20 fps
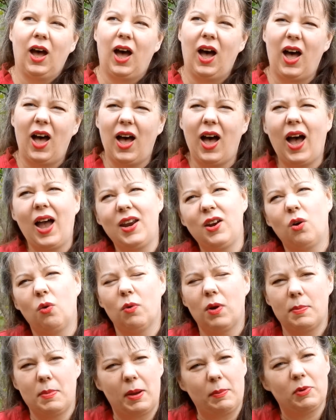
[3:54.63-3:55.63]
I don't
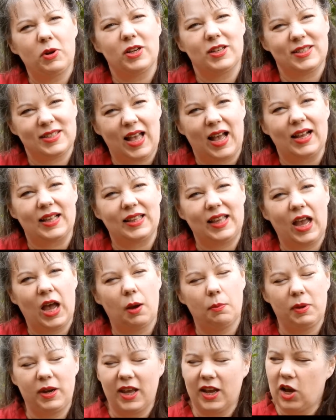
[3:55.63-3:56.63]
remember exactly
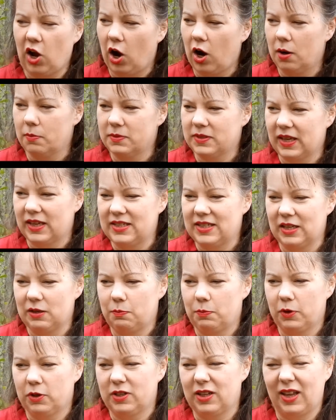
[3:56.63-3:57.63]
how many carbs I did
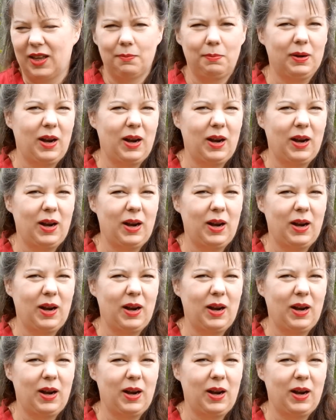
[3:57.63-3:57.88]
per day,